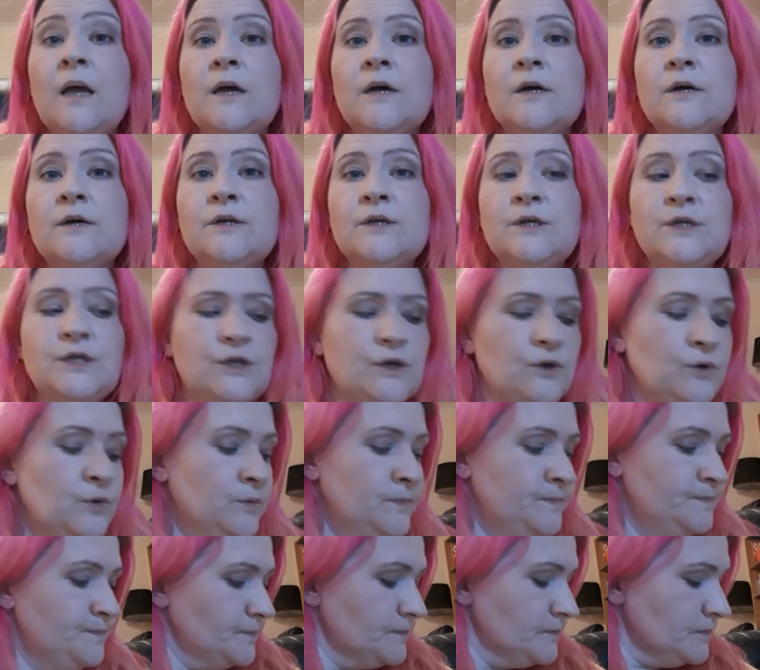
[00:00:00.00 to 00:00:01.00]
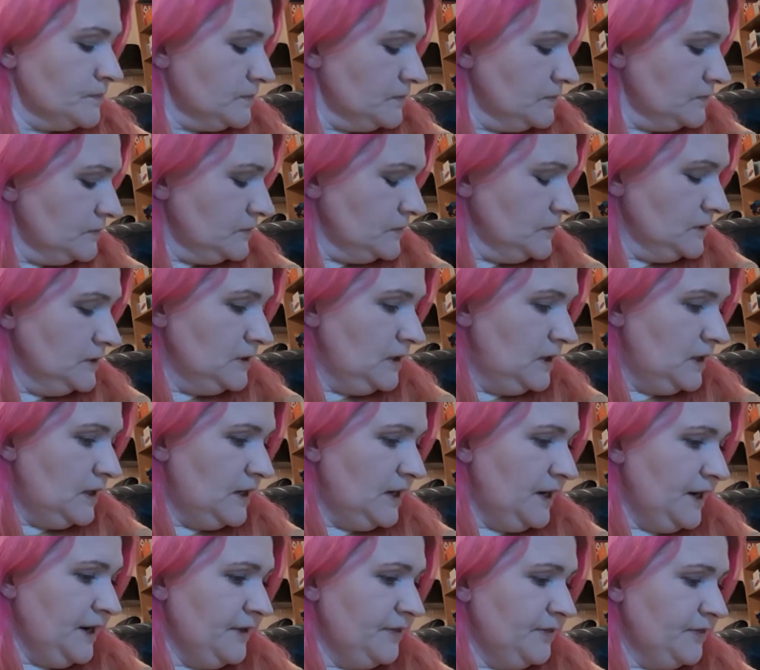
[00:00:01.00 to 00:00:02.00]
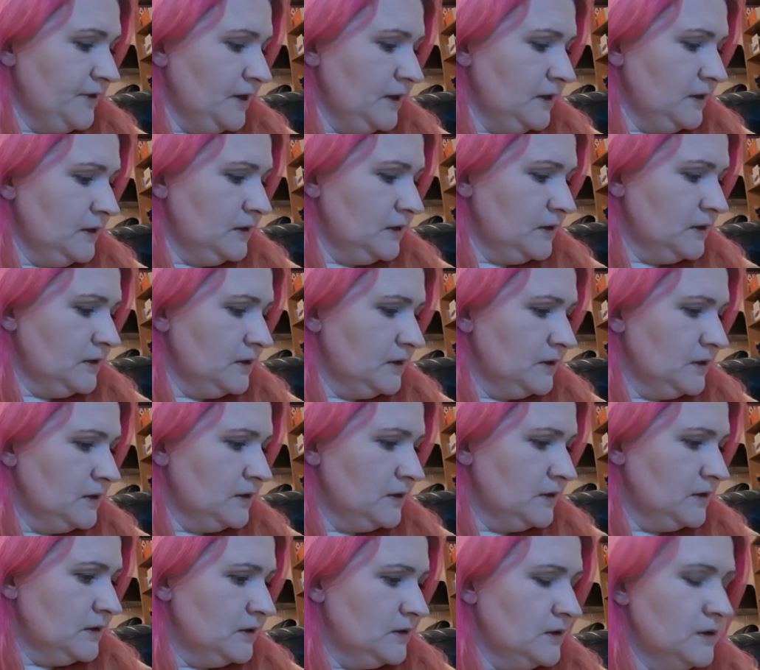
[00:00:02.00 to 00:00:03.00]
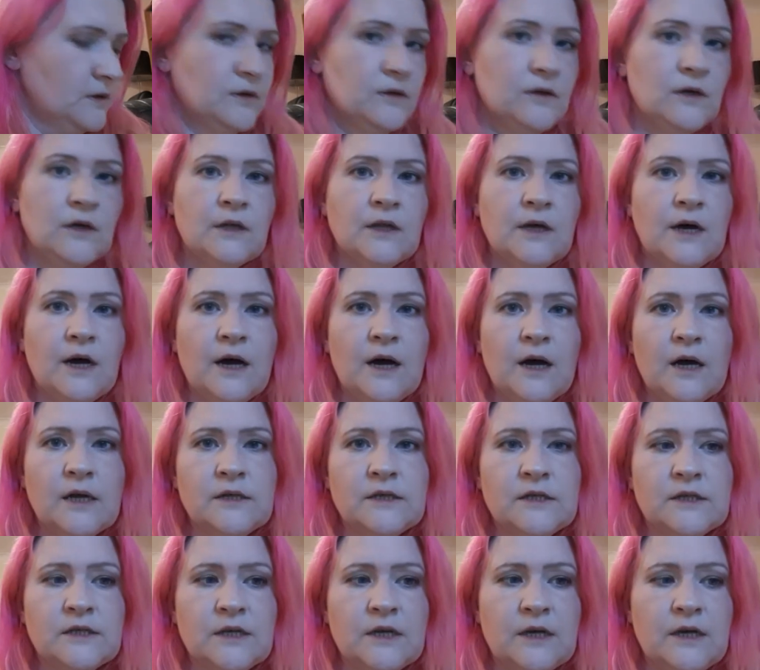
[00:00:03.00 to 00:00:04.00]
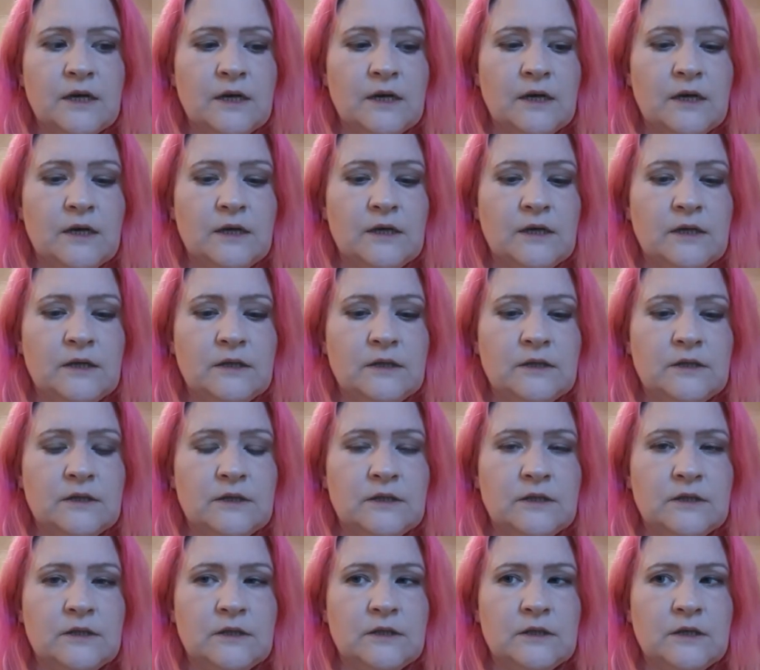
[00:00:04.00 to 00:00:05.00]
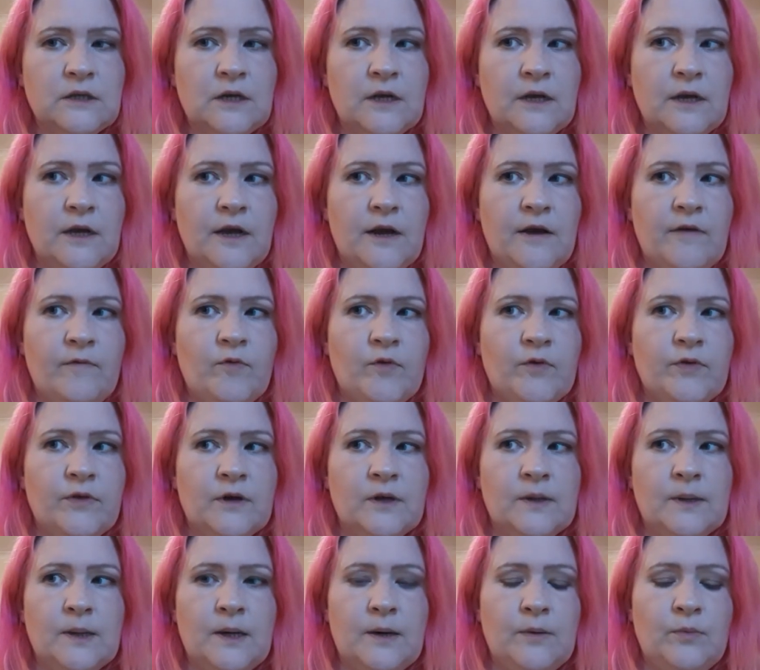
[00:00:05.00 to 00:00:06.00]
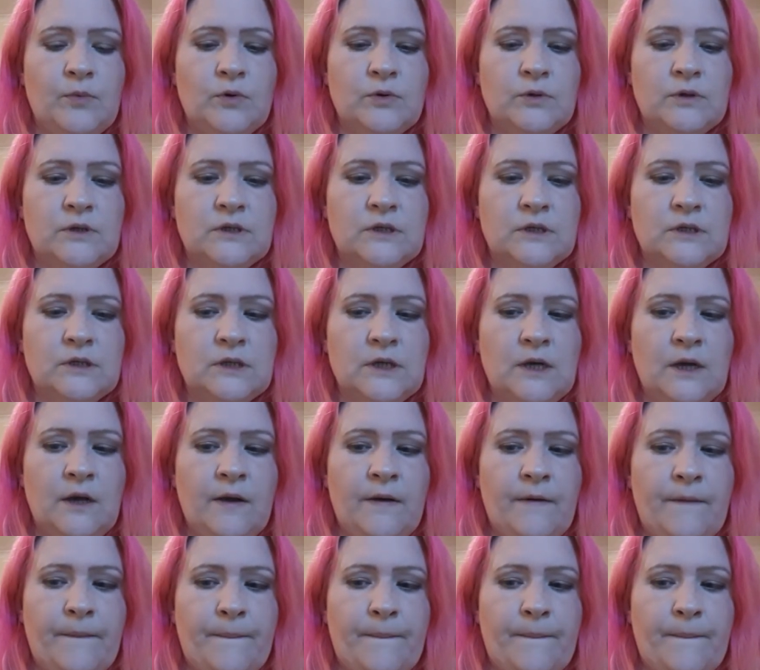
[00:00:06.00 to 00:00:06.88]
So I think that that is everything that I wanted to say.